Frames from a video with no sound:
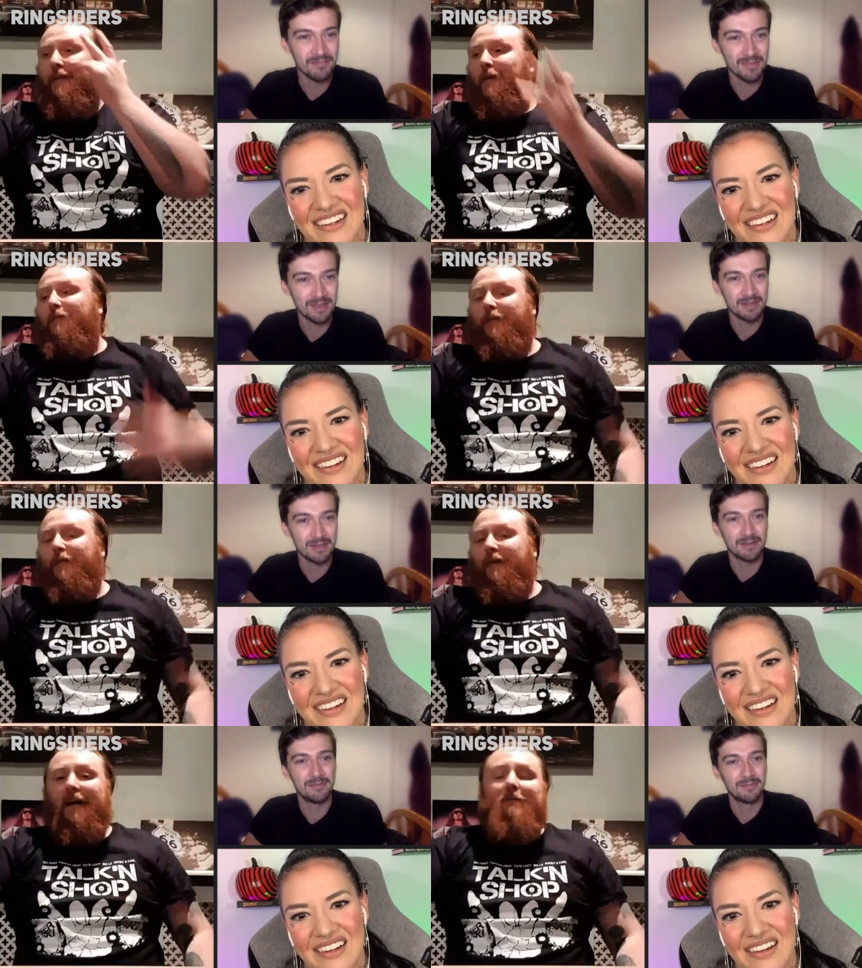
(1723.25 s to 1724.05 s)
Speaker 1: wrapping
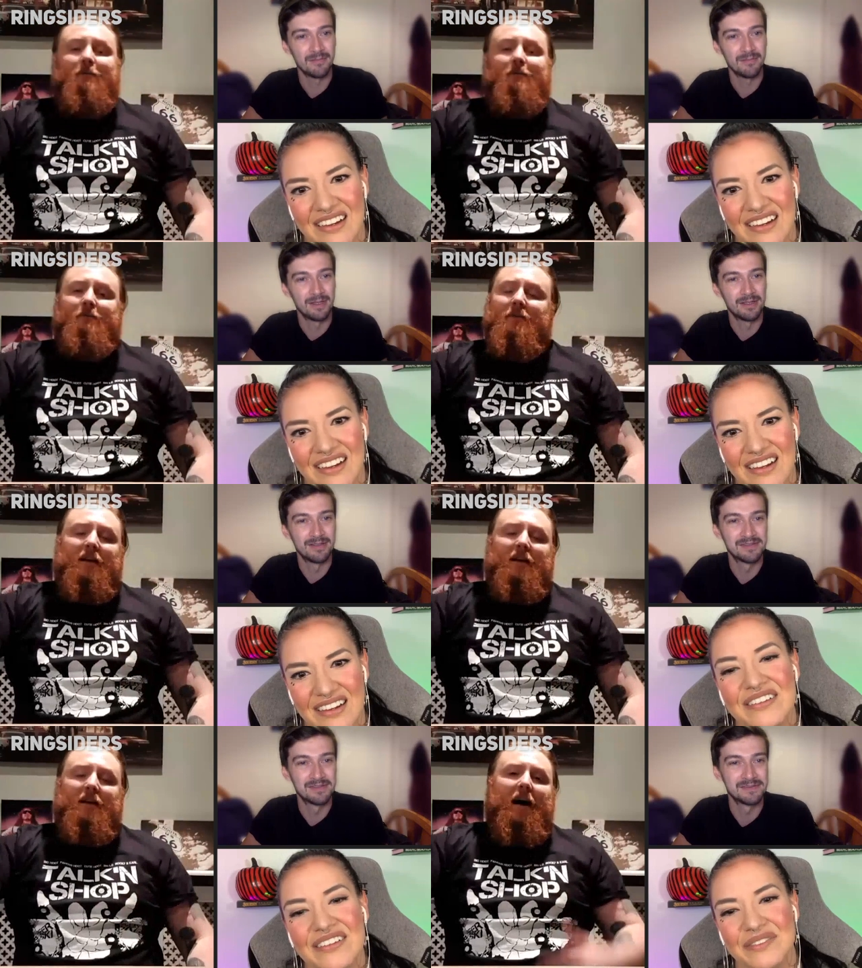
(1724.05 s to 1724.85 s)
up,
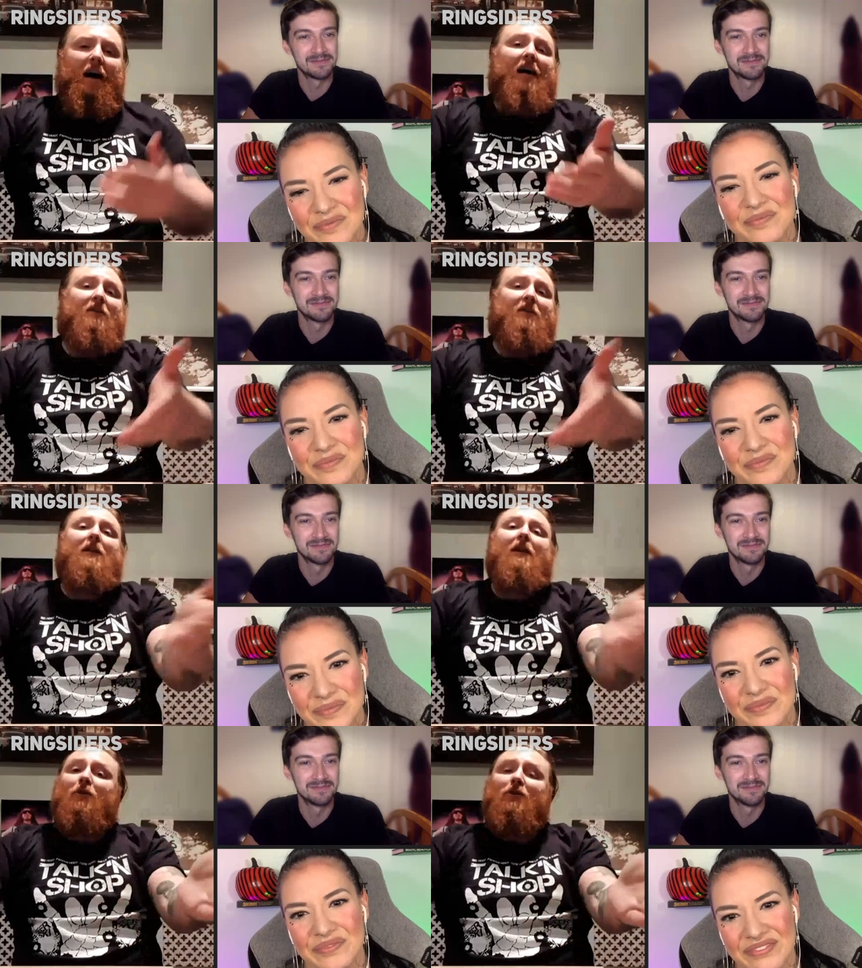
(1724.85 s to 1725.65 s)
um, I
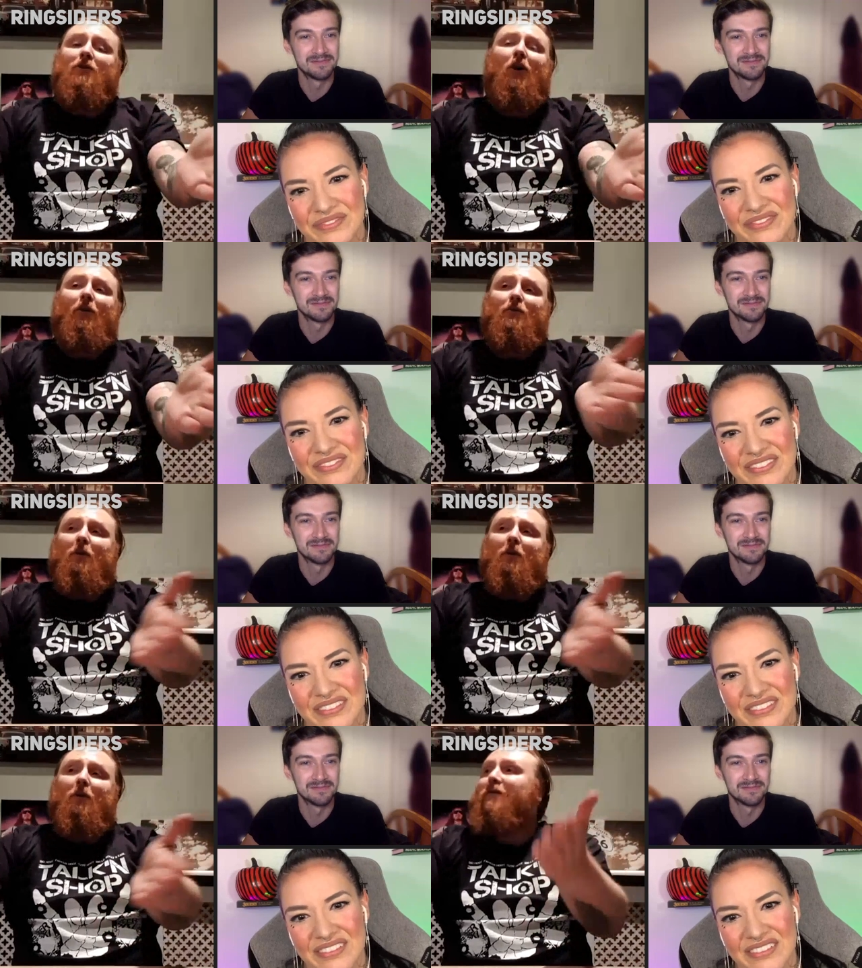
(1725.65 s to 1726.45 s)
have to tell you a
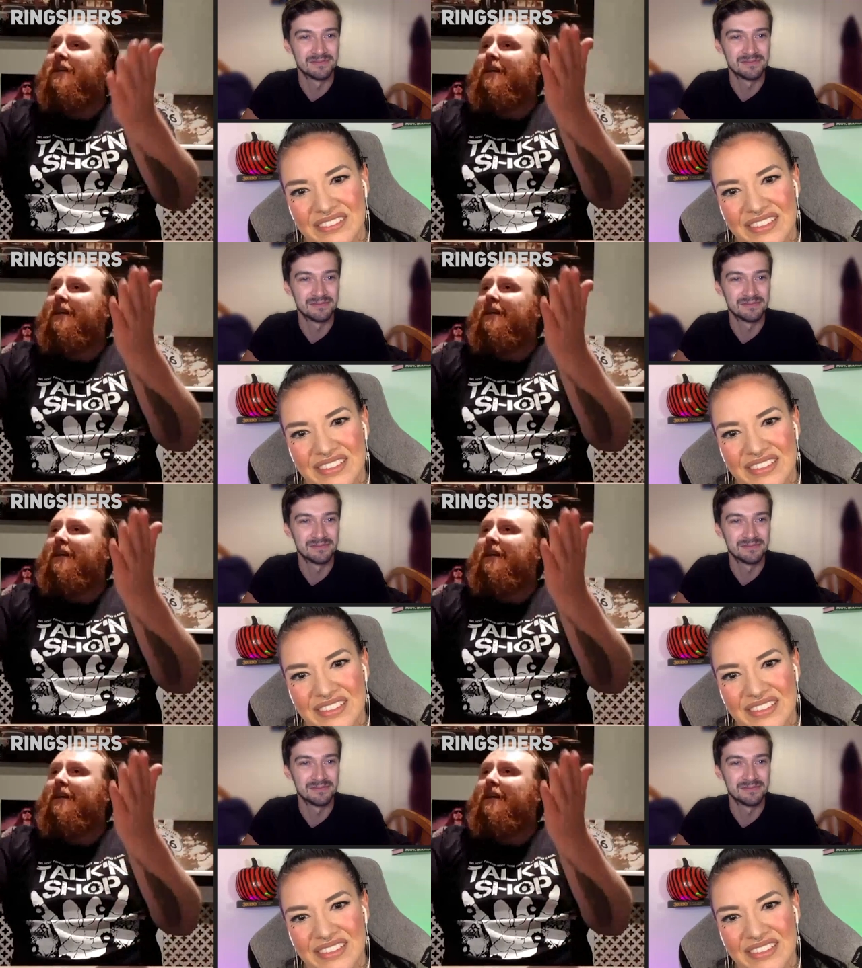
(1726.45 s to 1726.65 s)
story as well.